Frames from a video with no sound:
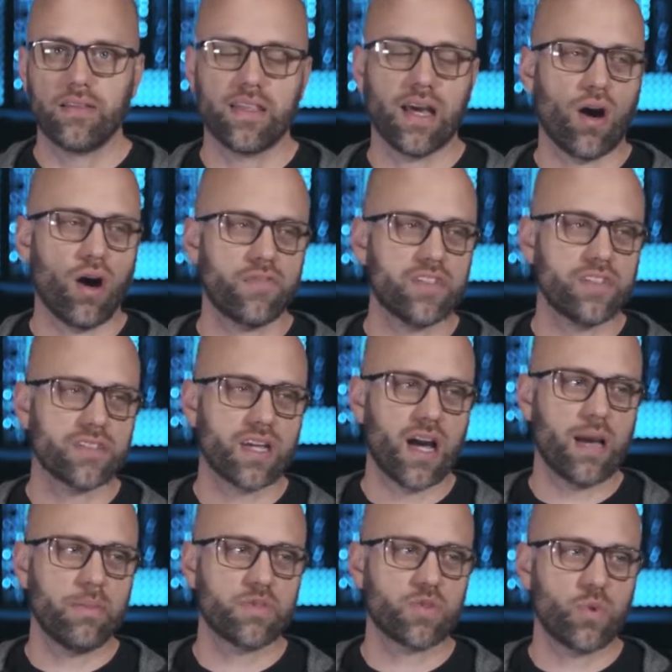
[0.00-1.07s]
That
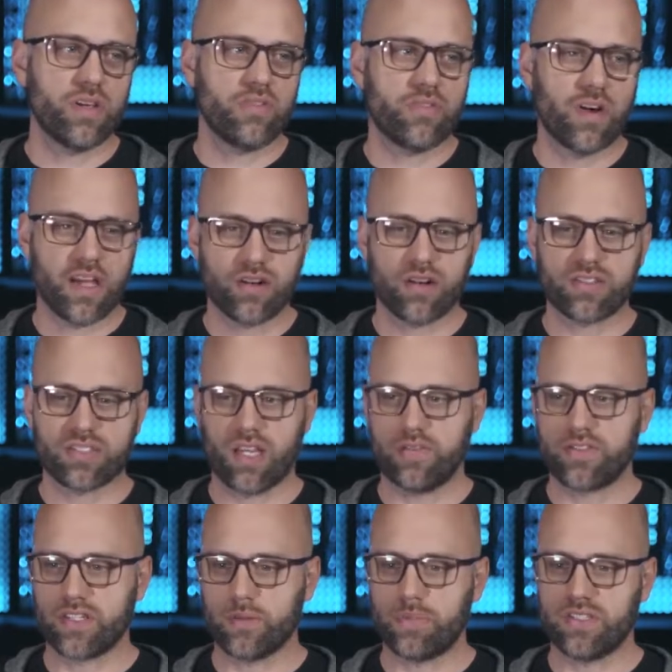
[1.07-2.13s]
oftentimes we find
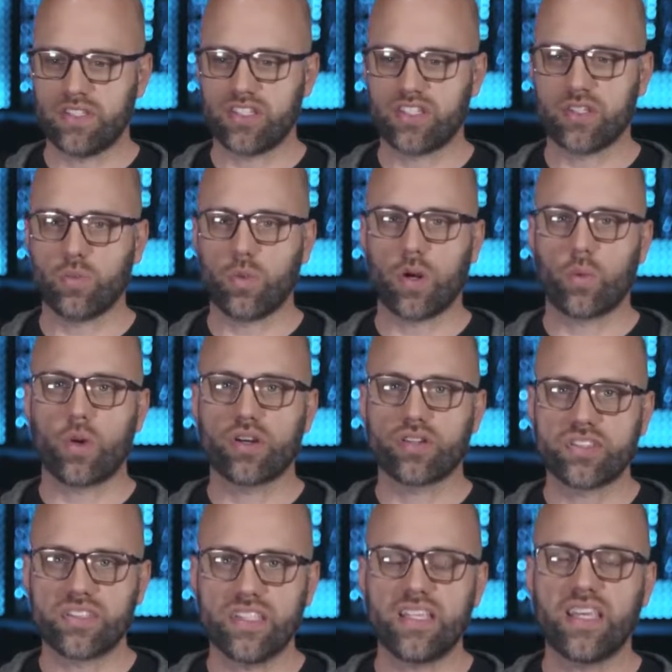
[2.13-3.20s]
ourselves in a position where we're
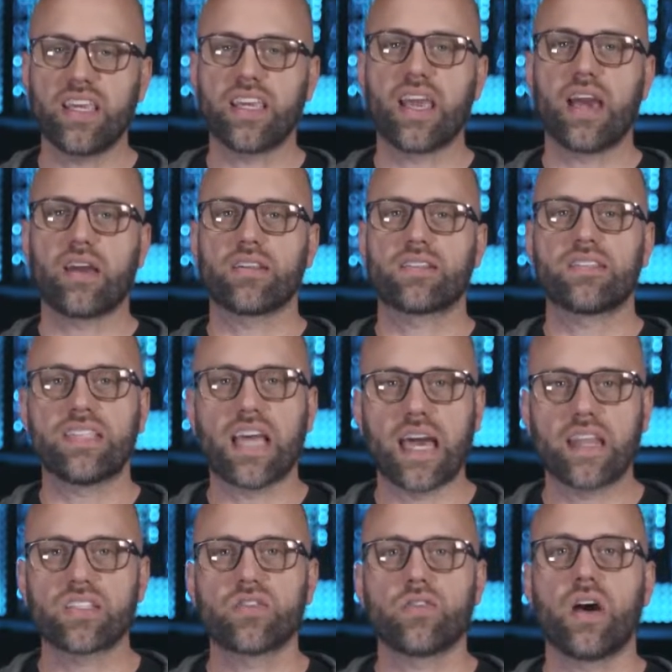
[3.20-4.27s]
seeking how to
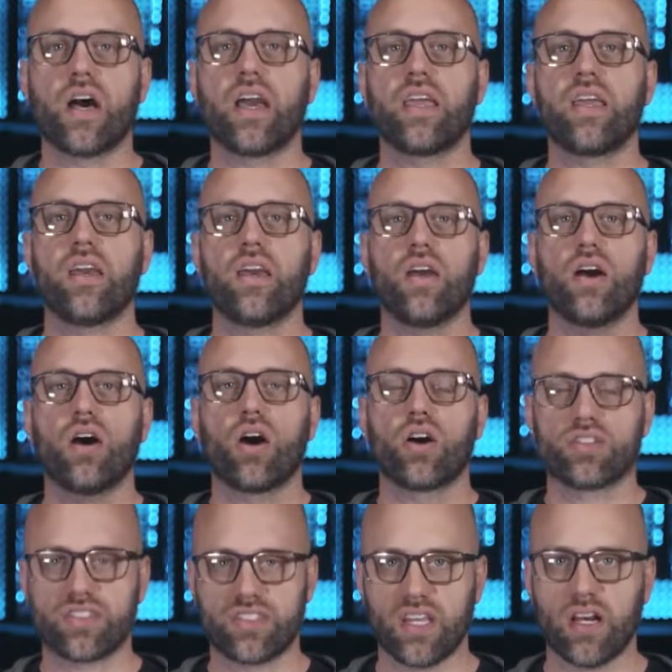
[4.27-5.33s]
satisfy
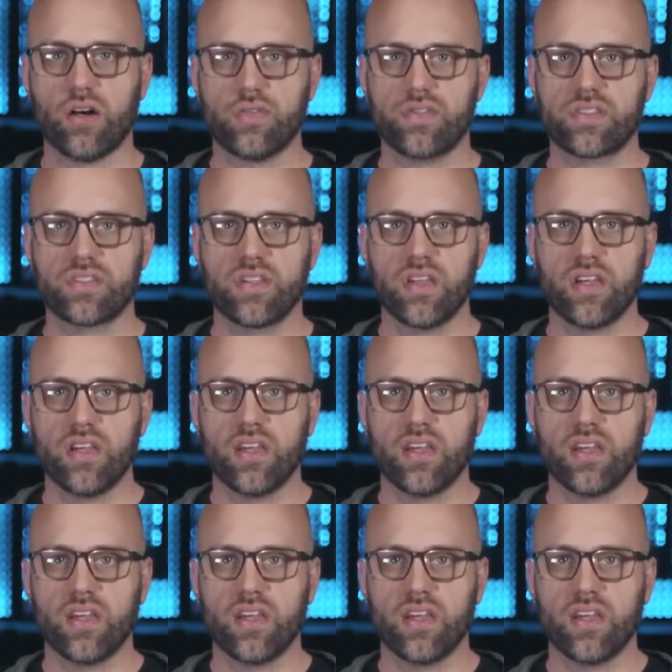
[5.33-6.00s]
ourselves.